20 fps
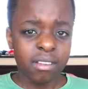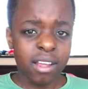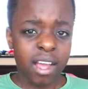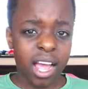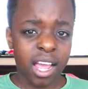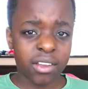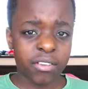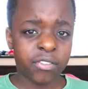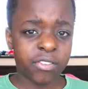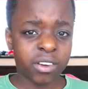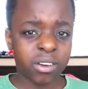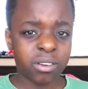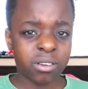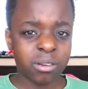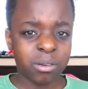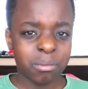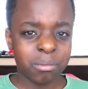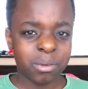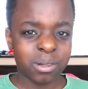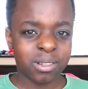
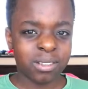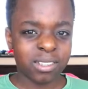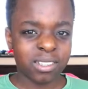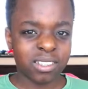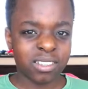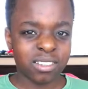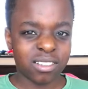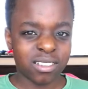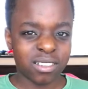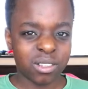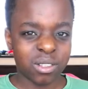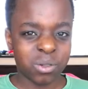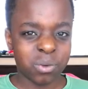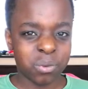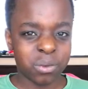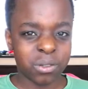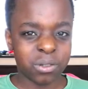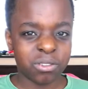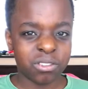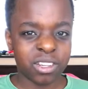iPhone because you
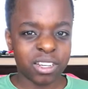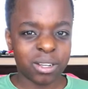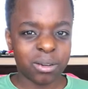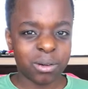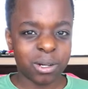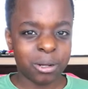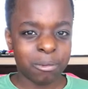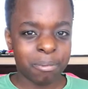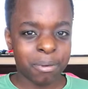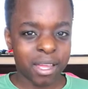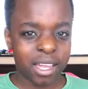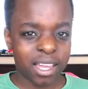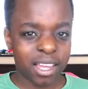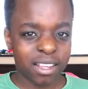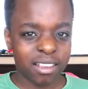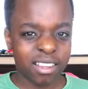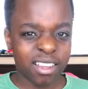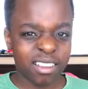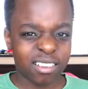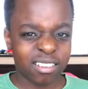wouldn't really want to pay
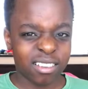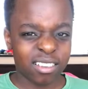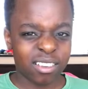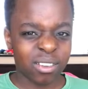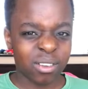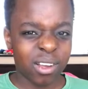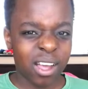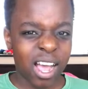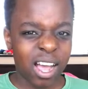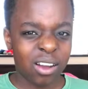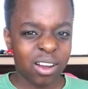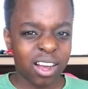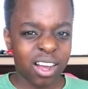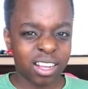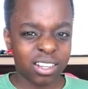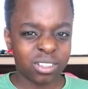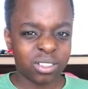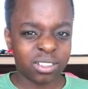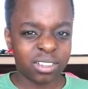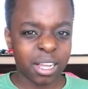attention to how
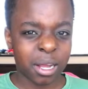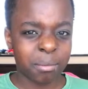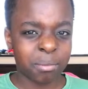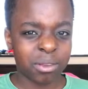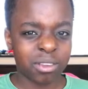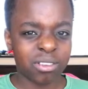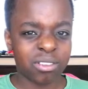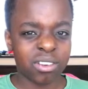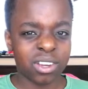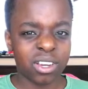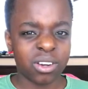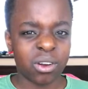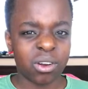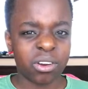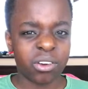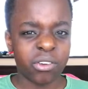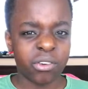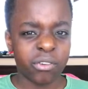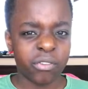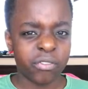hard you tap the screen
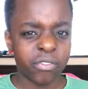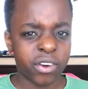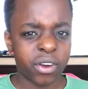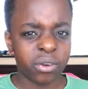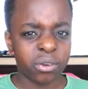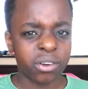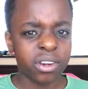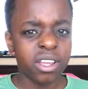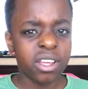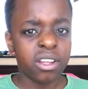on your phone.